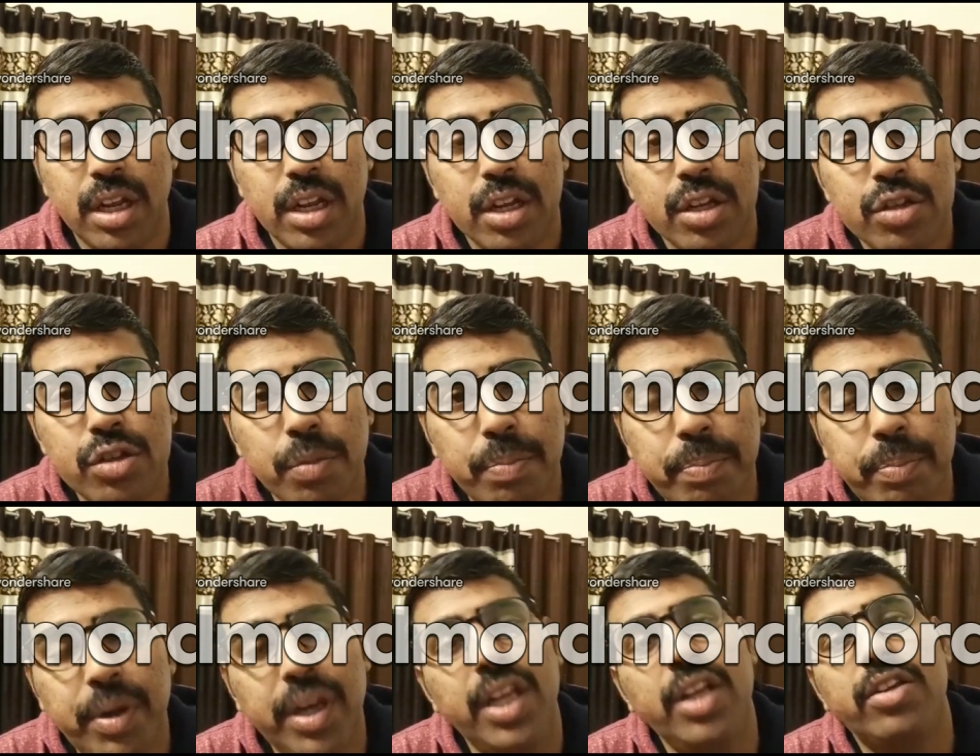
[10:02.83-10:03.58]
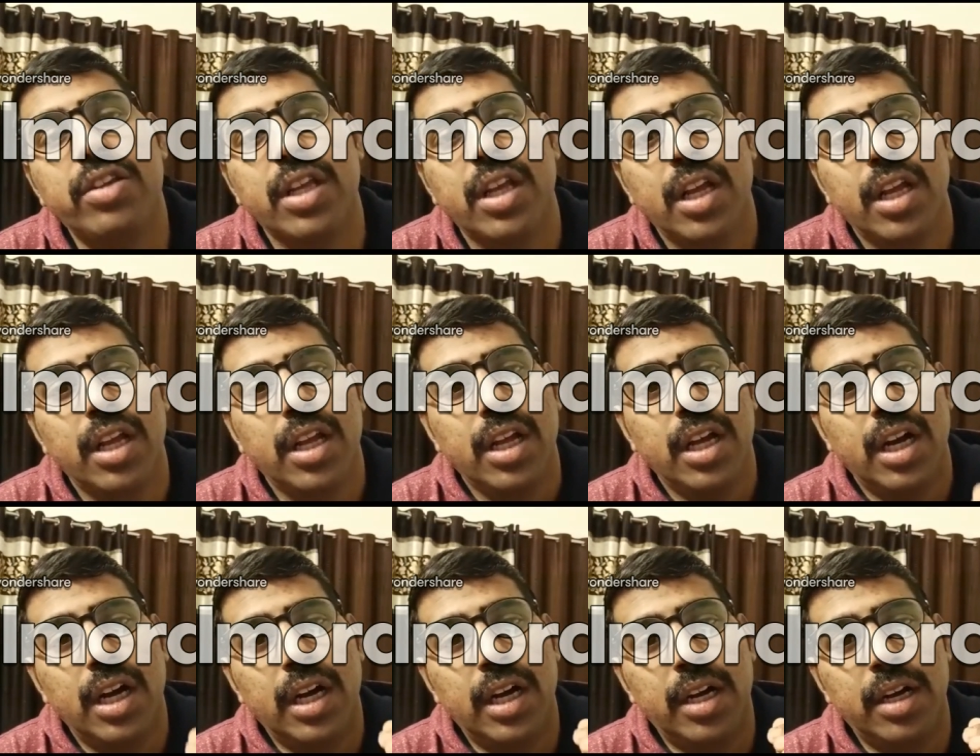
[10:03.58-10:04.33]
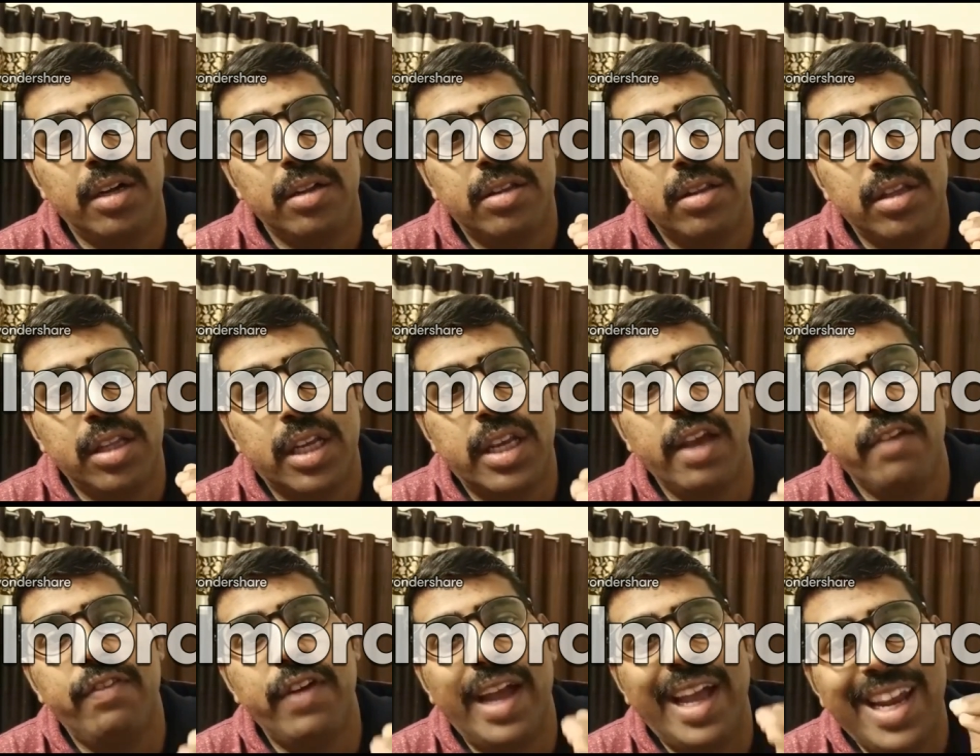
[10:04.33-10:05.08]
So please uh,
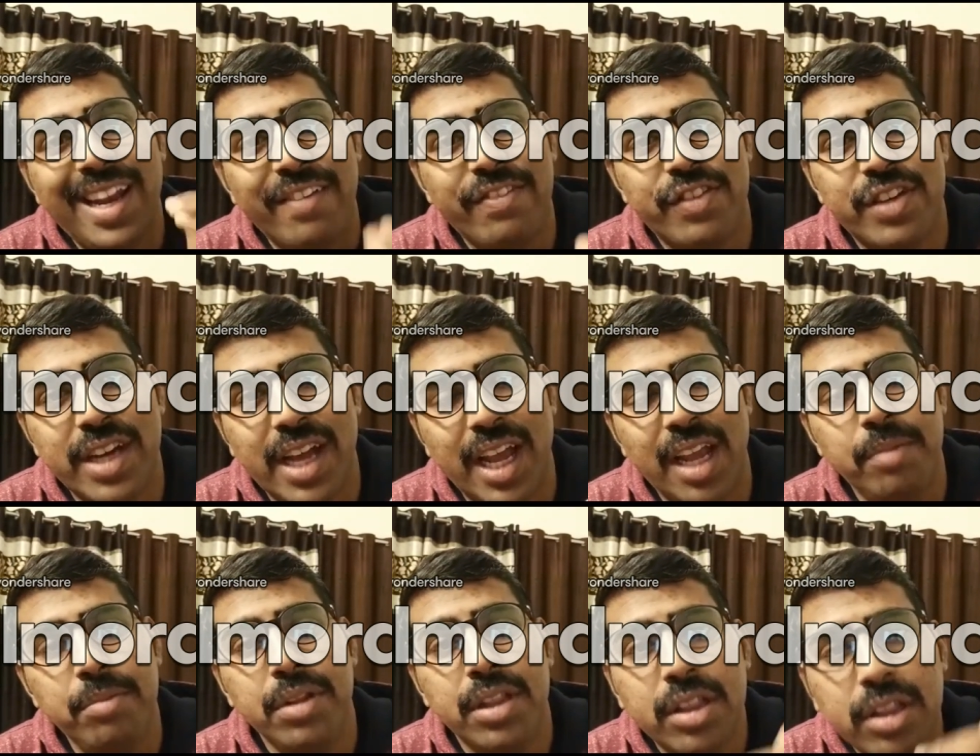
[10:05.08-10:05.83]
give enough time,